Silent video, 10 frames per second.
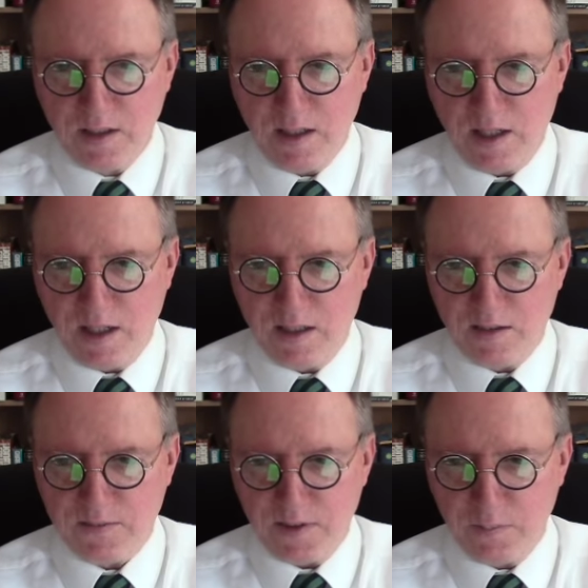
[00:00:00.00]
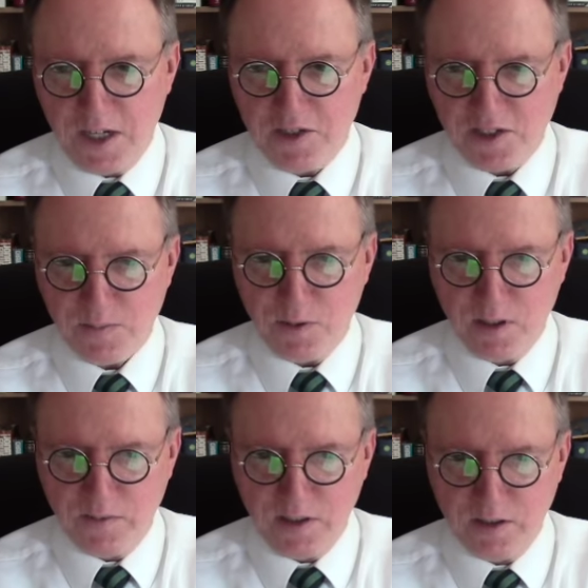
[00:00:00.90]
uh, from Machen's
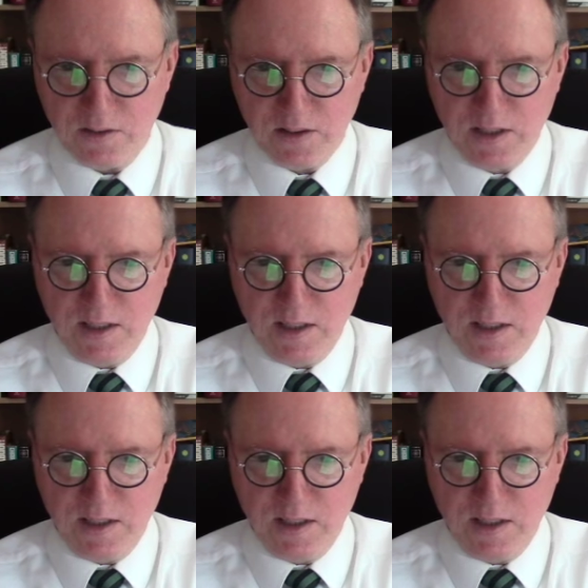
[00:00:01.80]
point of view.